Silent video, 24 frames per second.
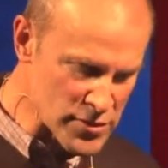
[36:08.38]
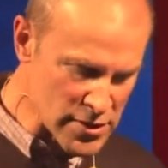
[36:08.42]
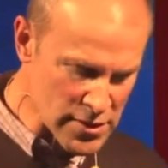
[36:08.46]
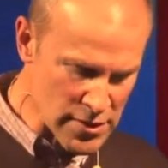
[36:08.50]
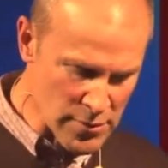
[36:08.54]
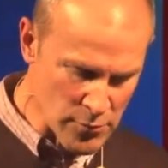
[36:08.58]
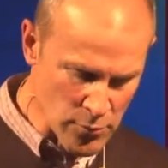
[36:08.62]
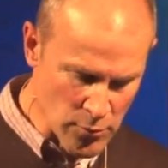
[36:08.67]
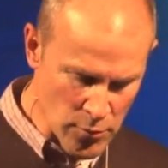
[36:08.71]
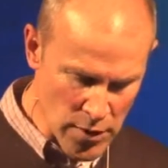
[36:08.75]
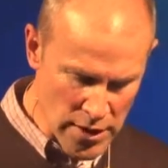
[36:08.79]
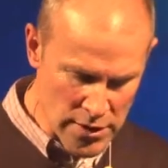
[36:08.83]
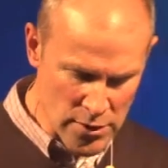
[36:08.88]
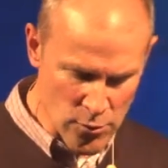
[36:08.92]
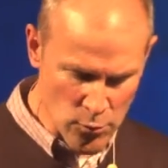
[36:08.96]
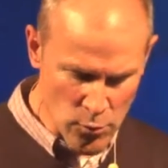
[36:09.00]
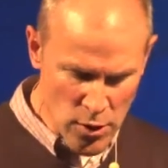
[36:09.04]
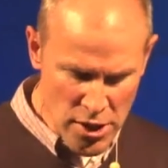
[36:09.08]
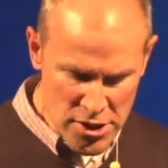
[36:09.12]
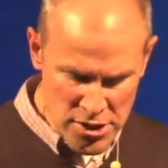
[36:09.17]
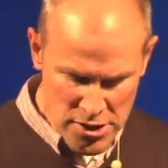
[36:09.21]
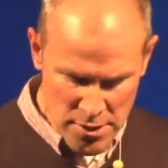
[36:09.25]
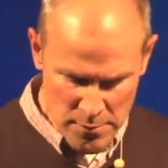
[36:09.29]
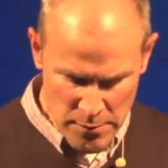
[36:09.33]
in the
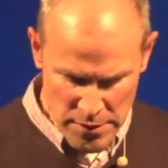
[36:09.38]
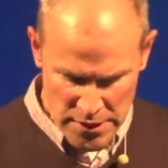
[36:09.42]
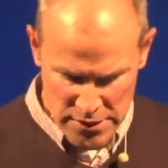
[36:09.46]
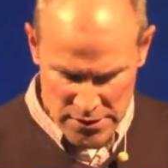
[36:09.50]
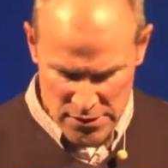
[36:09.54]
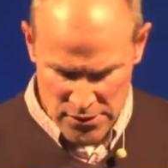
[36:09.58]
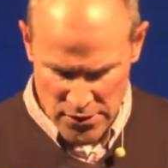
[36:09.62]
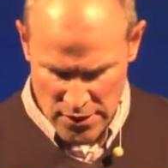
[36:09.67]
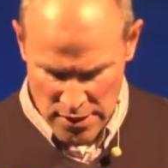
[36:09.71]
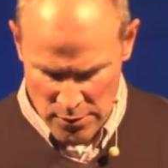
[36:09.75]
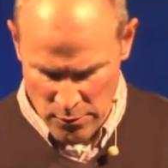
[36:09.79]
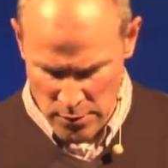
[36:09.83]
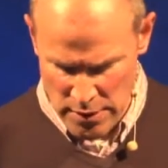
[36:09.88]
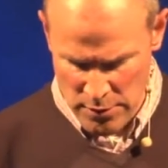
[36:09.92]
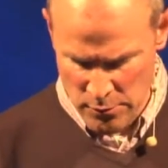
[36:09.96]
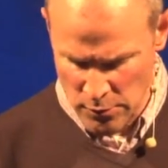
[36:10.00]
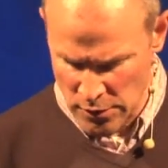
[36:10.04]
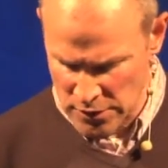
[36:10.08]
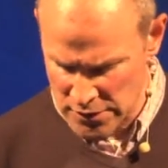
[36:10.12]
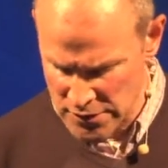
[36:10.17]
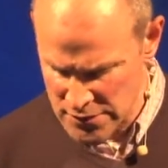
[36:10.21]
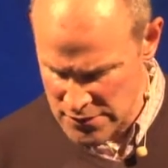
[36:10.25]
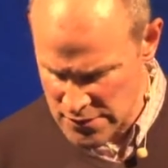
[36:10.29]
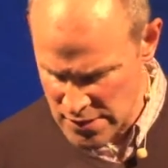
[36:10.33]
worship ministry. We
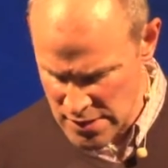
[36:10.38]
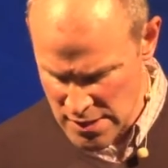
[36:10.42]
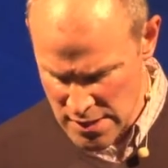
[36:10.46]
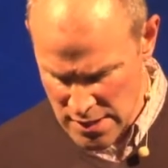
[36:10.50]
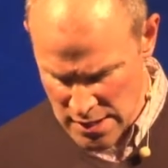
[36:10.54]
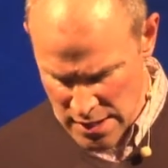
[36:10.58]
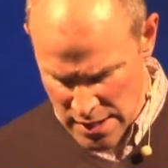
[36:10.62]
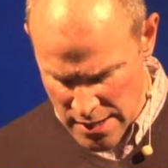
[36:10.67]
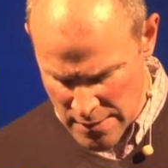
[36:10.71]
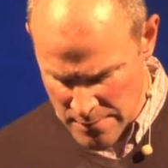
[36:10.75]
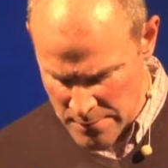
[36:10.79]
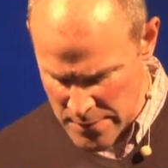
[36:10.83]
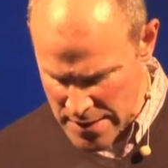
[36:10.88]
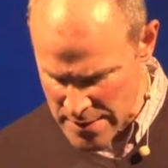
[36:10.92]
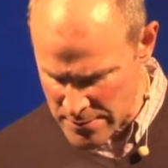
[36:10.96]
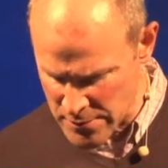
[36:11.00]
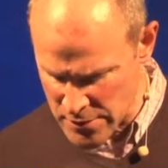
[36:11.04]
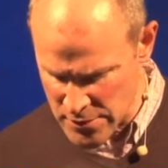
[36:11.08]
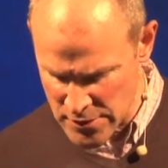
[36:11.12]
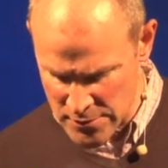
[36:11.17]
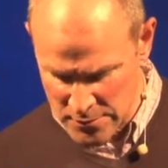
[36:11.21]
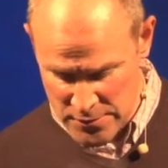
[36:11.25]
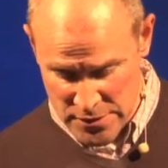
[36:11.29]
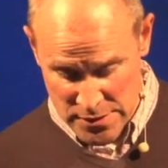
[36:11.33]
want people
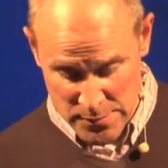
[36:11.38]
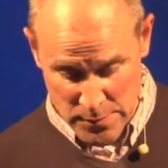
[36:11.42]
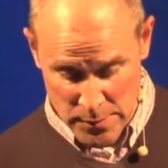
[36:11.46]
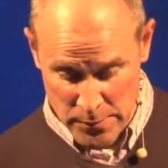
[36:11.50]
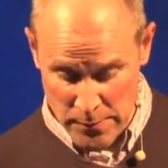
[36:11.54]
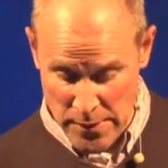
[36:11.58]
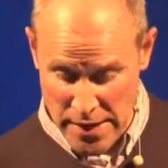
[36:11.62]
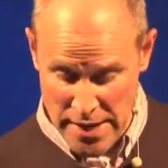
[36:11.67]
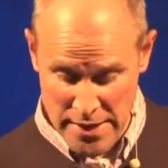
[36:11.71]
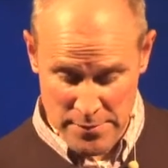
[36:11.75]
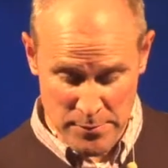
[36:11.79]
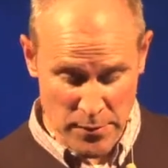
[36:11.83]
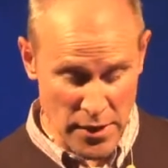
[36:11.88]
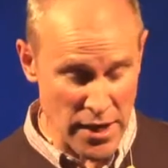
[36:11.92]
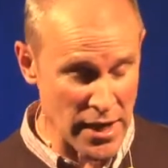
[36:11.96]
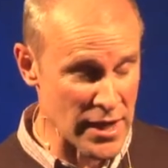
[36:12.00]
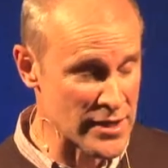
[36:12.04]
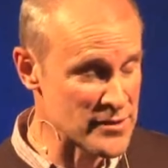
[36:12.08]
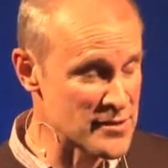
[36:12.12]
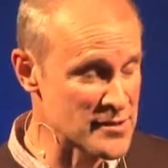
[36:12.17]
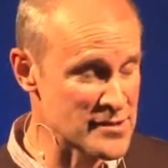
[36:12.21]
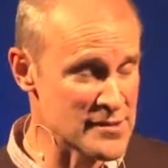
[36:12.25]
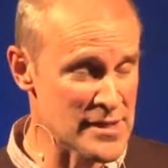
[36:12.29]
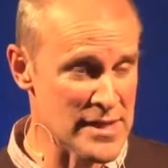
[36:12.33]
who are just prepared
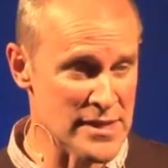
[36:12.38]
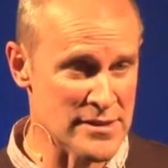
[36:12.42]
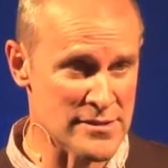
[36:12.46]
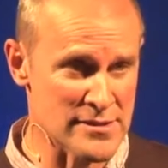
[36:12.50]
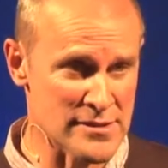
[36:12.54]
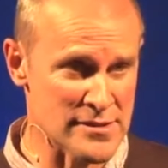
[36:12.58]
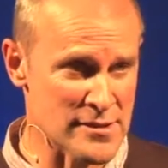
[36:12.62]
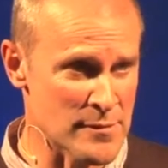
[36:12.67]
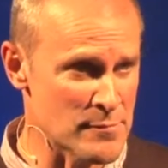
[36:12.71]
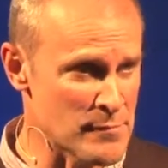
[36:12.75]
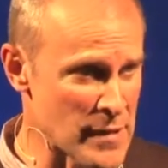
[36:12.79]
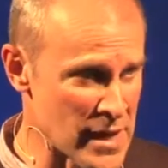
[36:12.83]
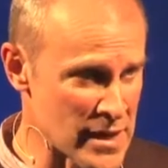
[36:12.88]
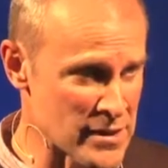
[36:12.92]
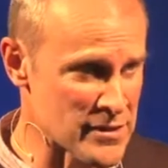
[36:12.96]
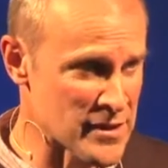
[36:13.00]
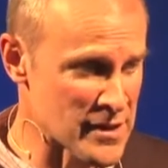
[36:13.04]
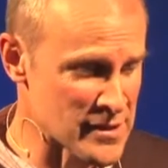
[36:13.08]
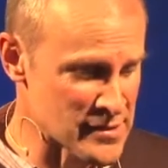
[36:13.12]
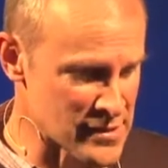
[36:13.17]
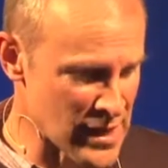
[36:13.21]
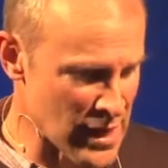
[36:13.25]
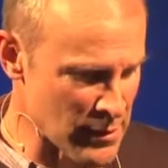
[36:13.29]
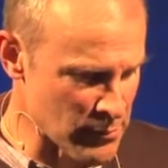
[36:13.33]
behind the scenes to make
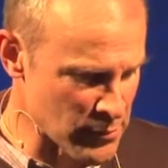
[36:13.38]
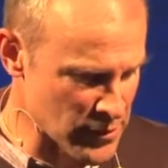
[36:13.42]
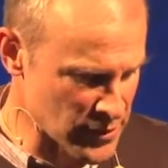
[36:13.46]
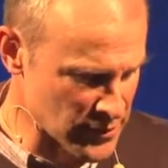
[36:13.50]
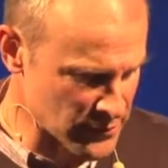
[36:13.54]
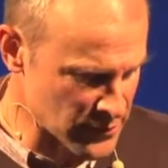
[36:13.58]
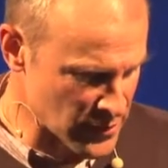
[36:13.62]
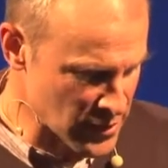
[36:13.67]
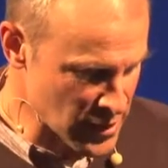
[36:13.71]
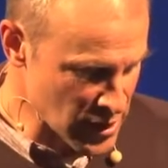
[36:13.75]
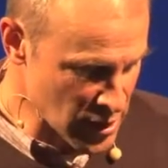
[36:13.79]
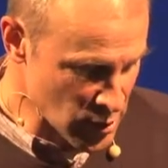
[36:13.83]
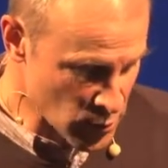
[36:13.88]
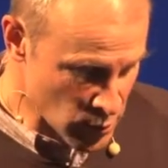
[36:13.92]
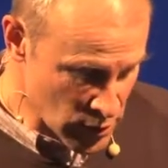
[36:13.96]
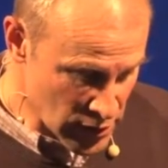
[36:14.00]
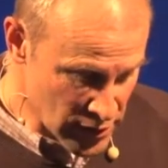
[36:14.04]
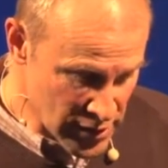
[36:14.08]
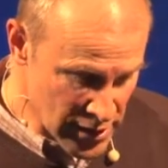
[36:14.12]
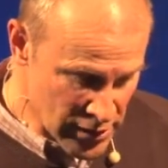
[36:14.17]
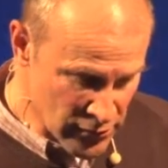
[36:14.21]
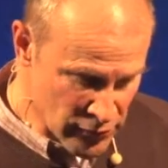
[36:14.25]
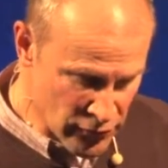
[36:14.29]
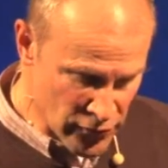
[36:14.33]
things happen. We're
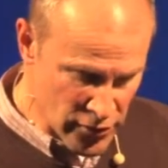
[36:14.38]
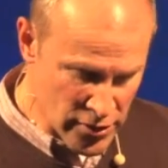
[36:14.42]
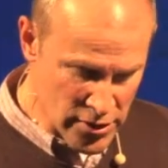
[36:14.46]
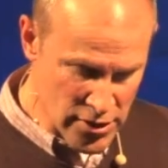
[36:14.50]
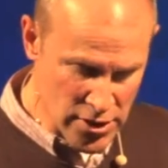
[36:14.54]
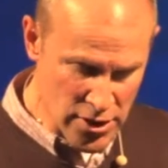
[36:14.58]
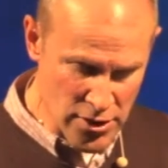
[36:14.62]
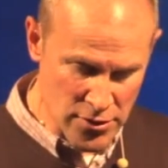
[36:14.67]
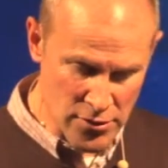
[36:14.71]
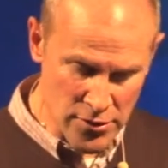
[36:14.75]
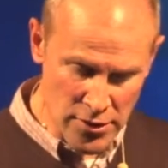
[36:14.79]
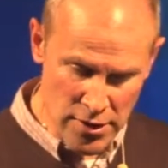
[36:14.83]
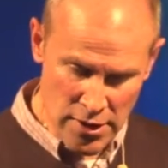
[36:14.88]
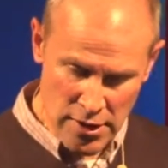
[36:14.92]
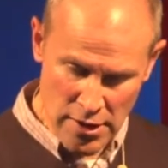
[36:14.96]
looking for a new